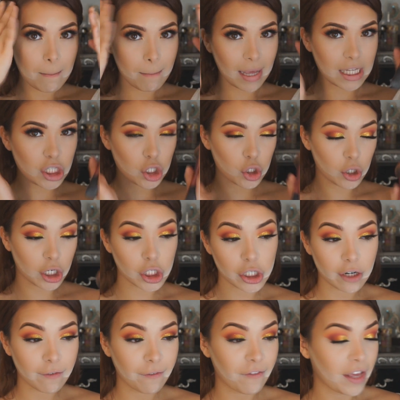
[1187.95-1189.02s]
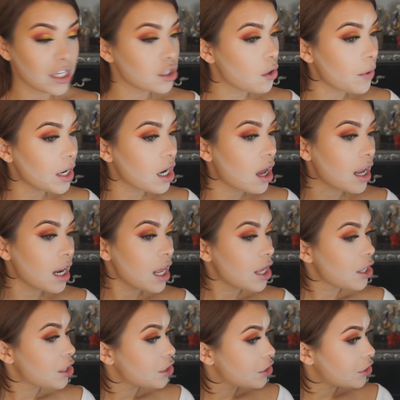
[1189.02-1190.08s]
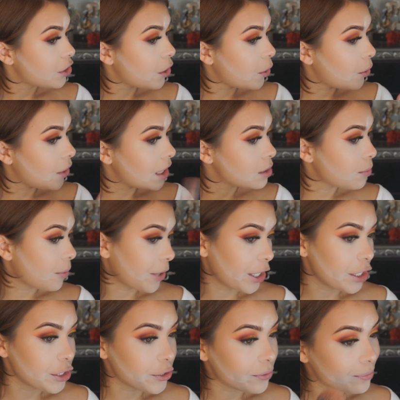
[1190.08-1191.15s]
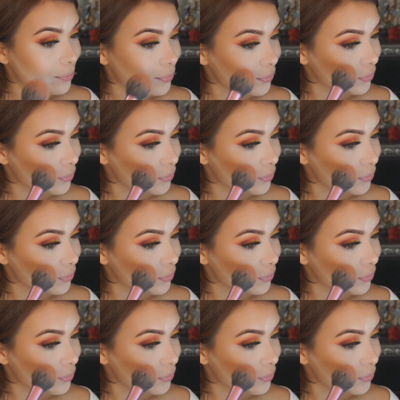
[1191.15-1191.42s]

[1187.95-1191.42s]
my structured face going on. So that's what we're going to do.